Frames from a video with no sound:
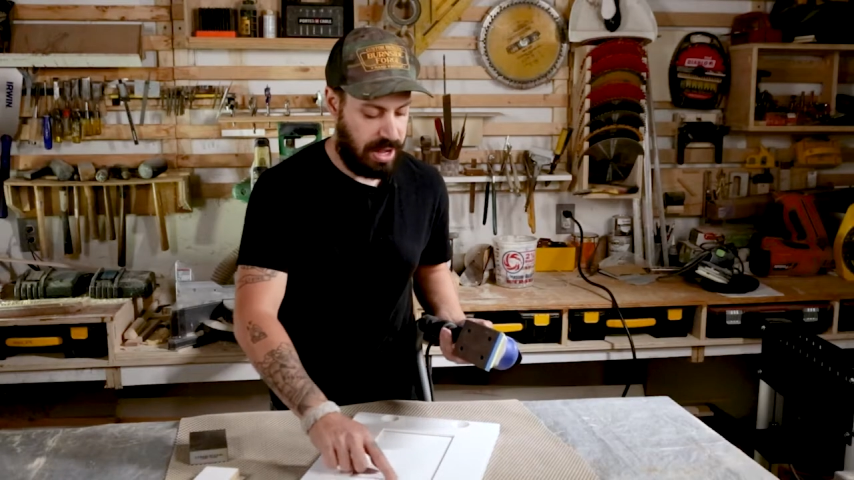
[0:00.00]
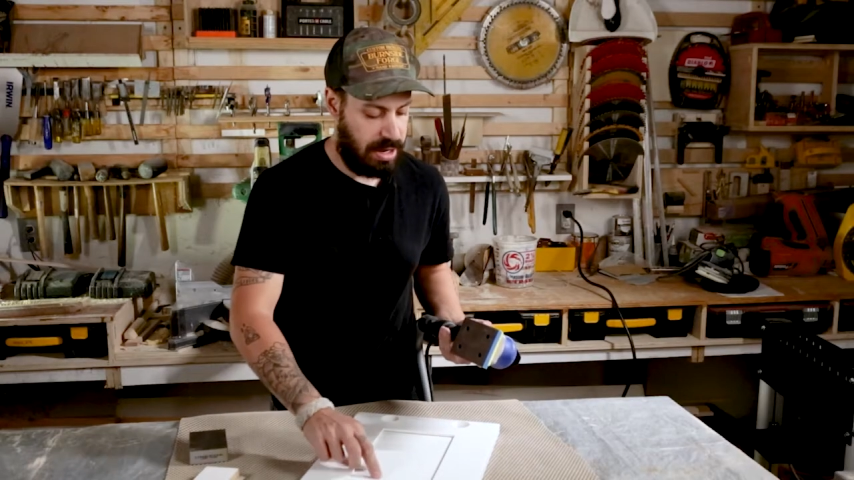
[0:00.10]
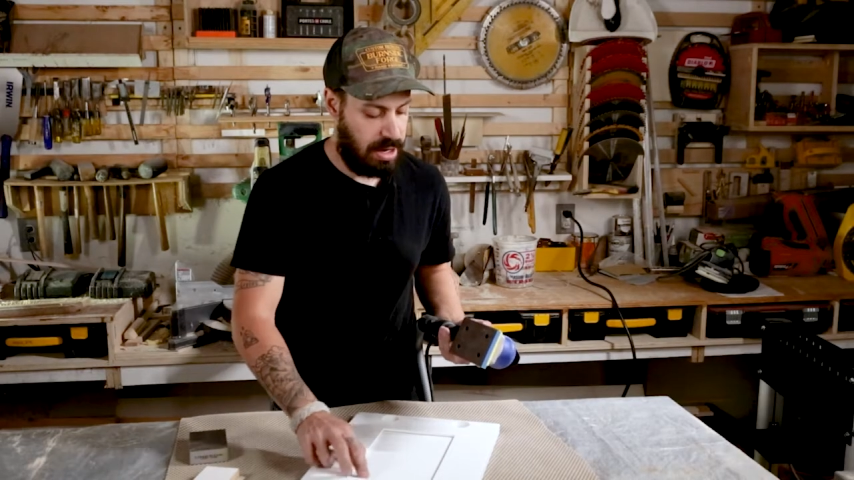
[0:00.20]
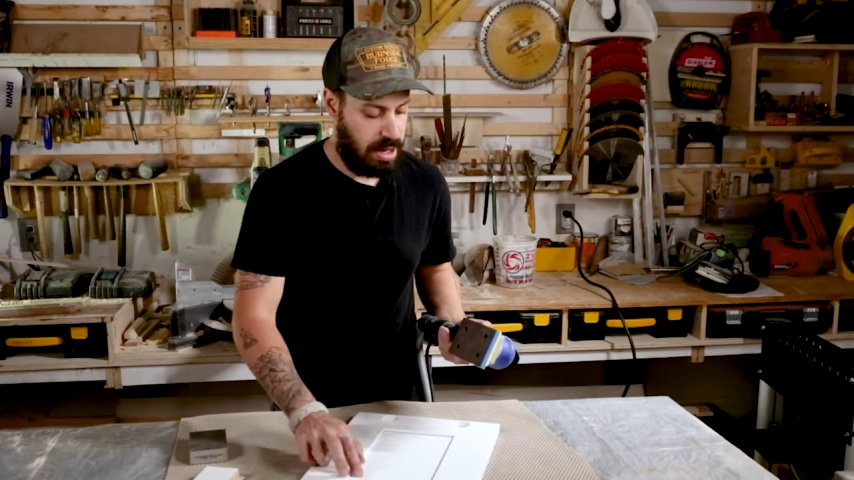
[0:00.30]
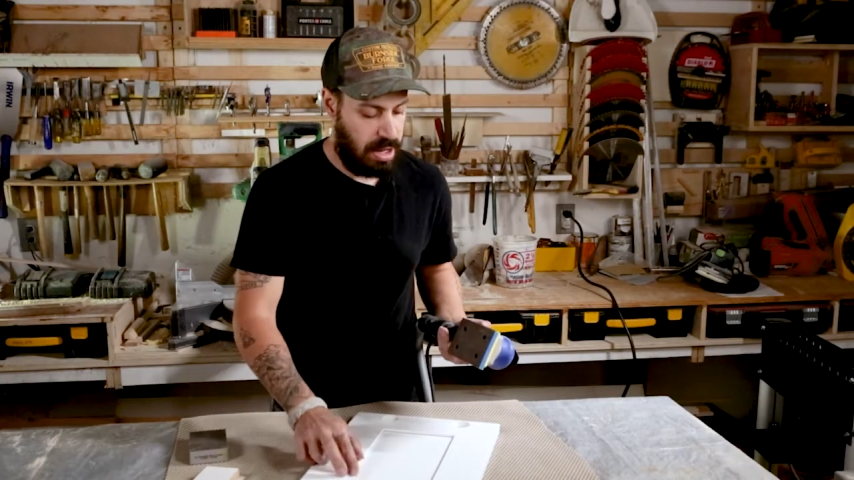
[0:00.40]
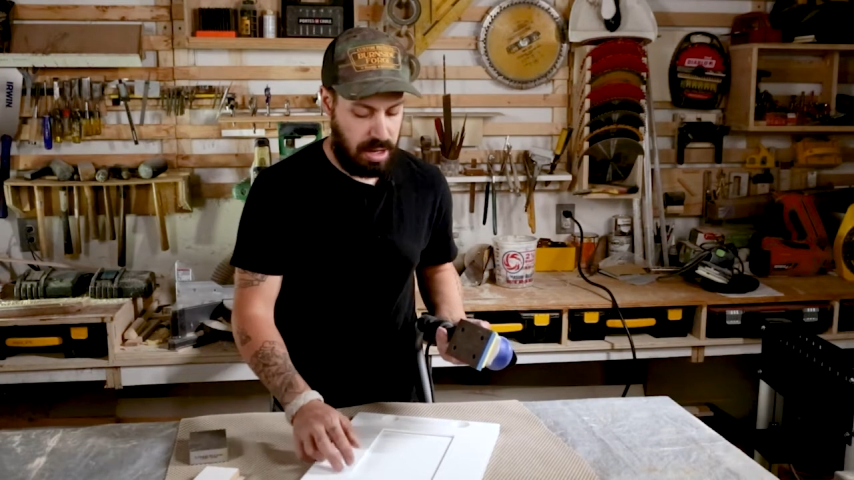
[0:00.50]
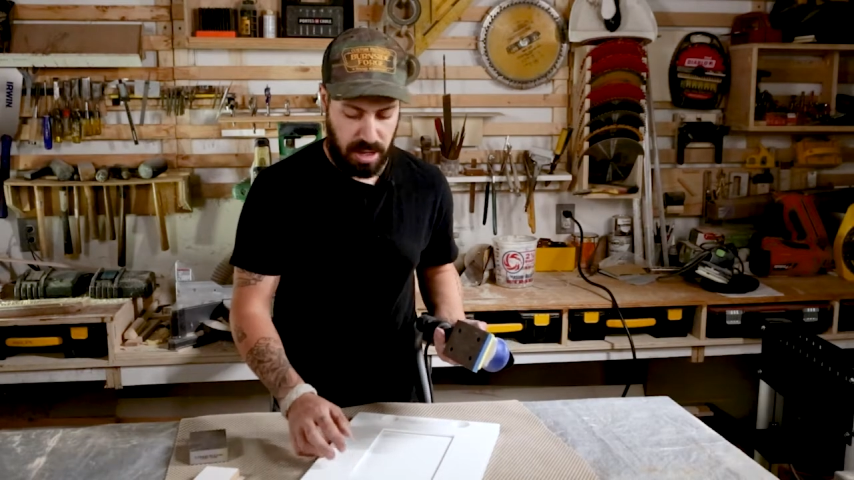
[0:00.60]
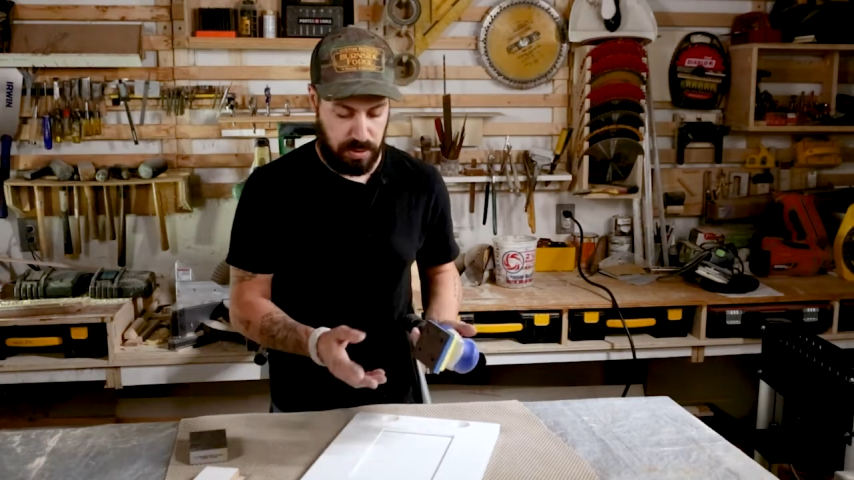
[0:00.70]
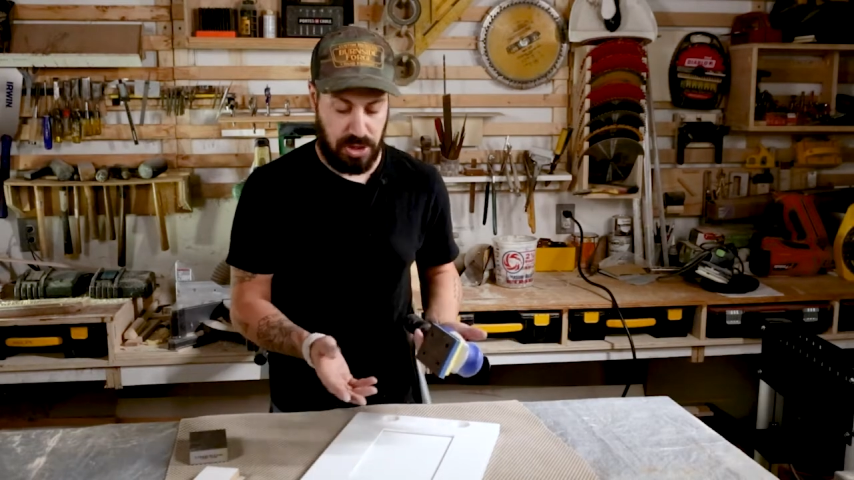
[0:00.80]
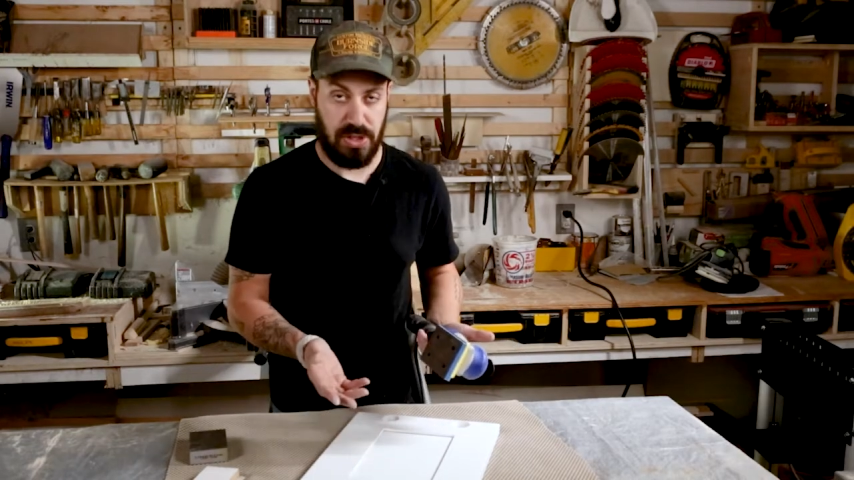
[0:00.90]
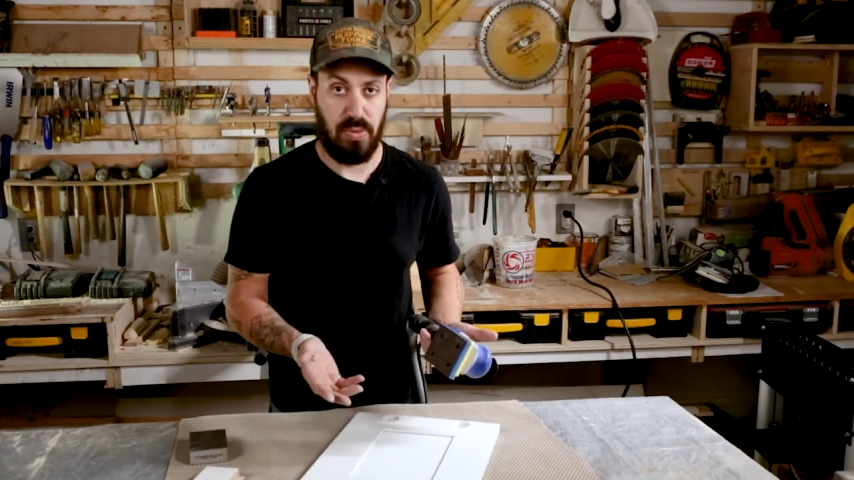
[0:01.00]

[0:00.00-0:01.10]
that which is